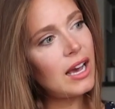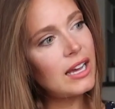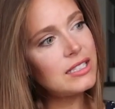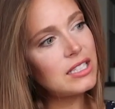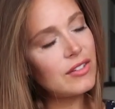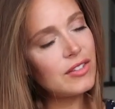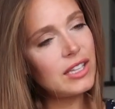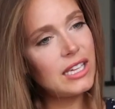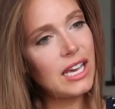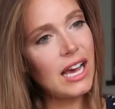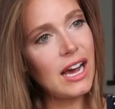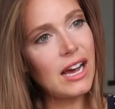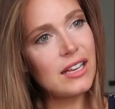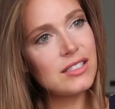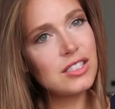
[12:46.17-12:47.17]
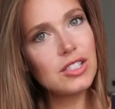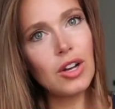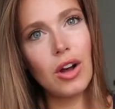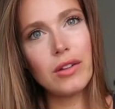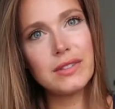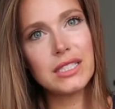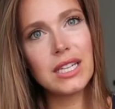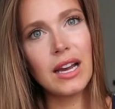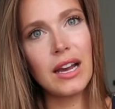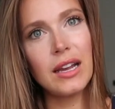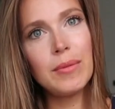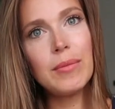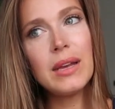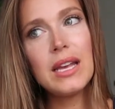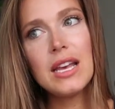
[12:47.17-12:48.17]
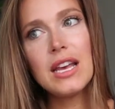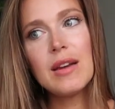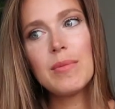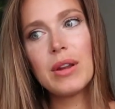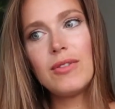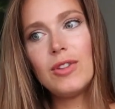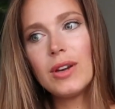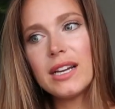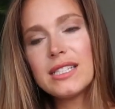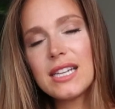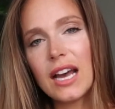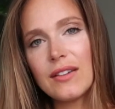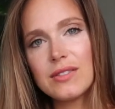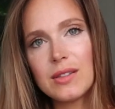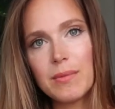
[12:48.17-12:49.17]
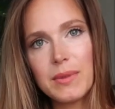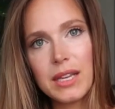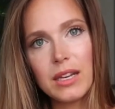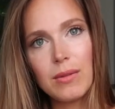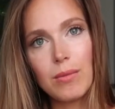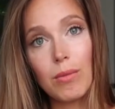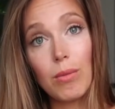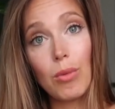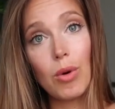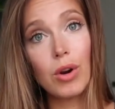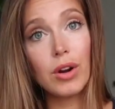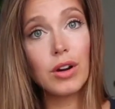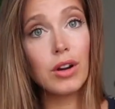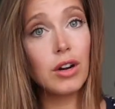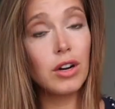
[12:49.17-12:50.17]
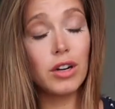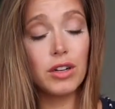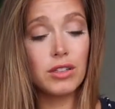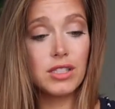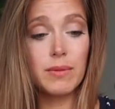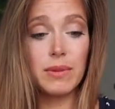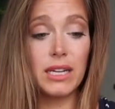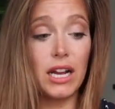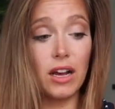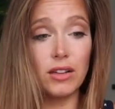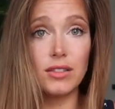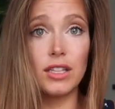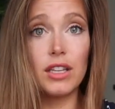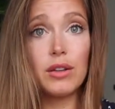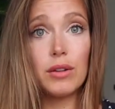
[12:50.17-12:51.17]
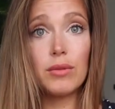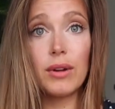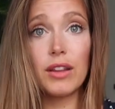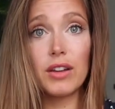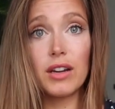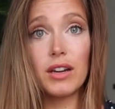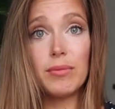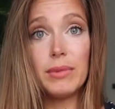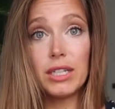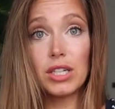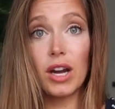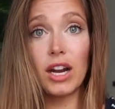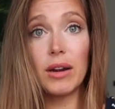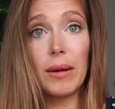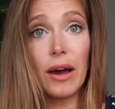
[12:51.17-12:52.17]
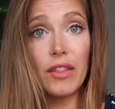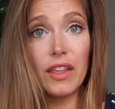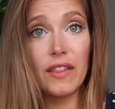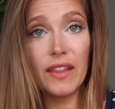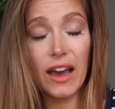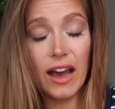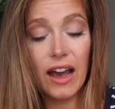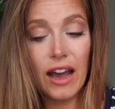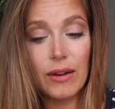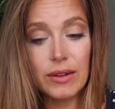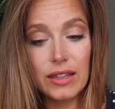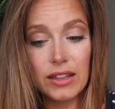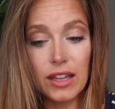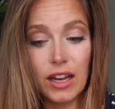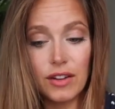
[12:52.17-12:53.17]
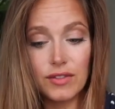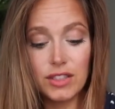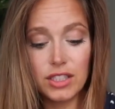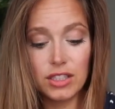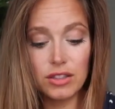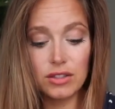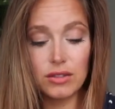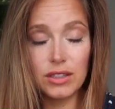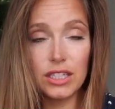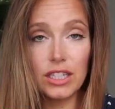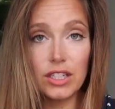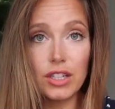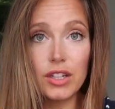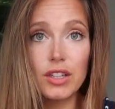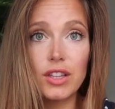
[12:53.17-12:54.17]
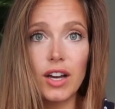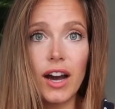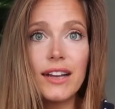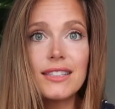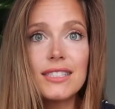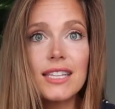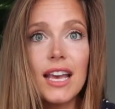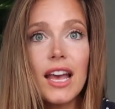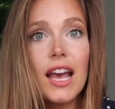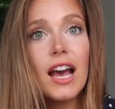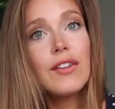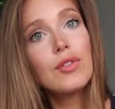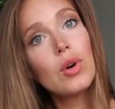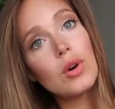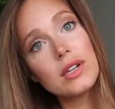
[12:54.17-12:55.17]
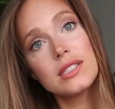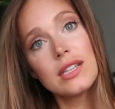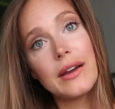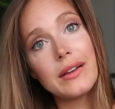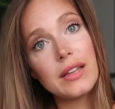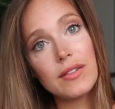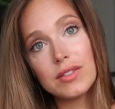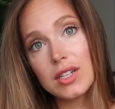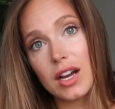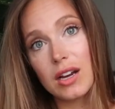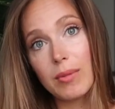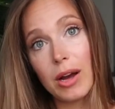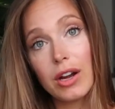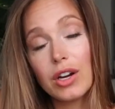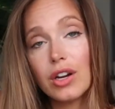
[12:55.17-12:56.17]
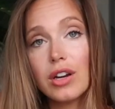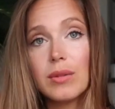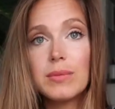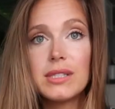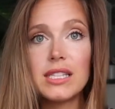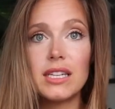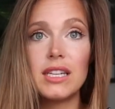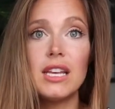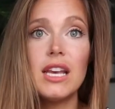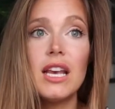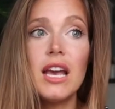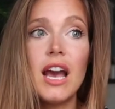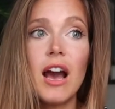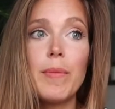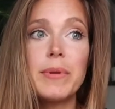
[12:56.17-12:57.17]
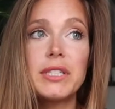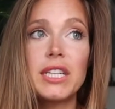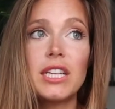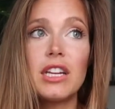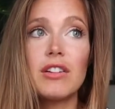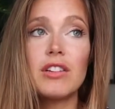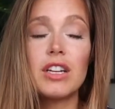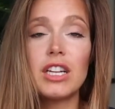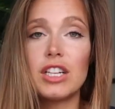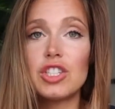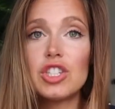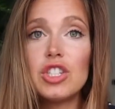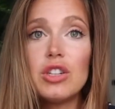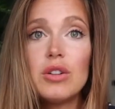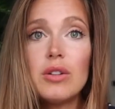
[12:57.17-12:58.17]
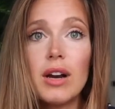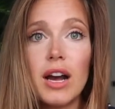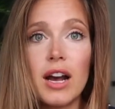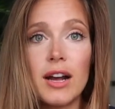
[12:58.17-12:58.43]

I definitely get asked all the time. But if you guys have something more or something else that you'd rather me talk about than that, I would love to hear your thoughts. Of course, I would love to talk about herbs and a particular issue.